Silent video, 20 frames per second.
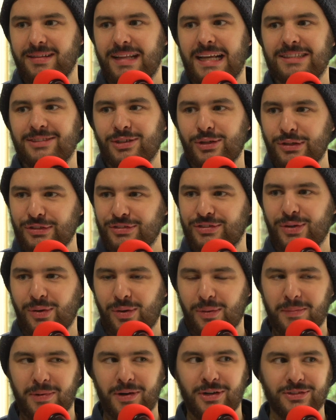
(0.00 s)
That's
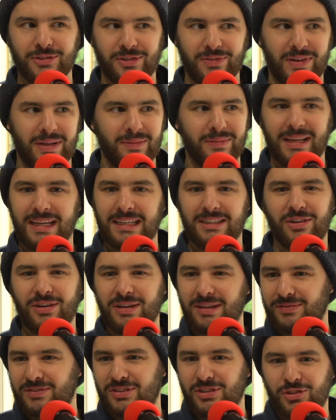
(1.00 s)
also a poser vamp. They
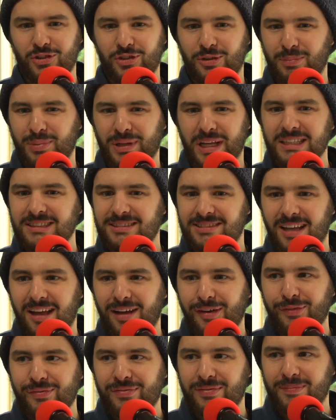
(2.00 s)
don't have to do the blood
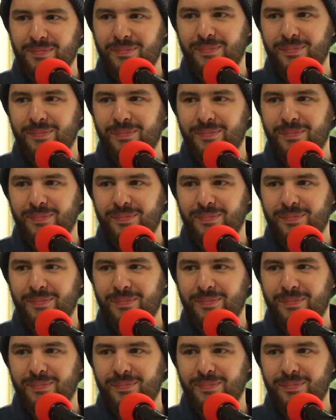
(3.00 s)
stuff.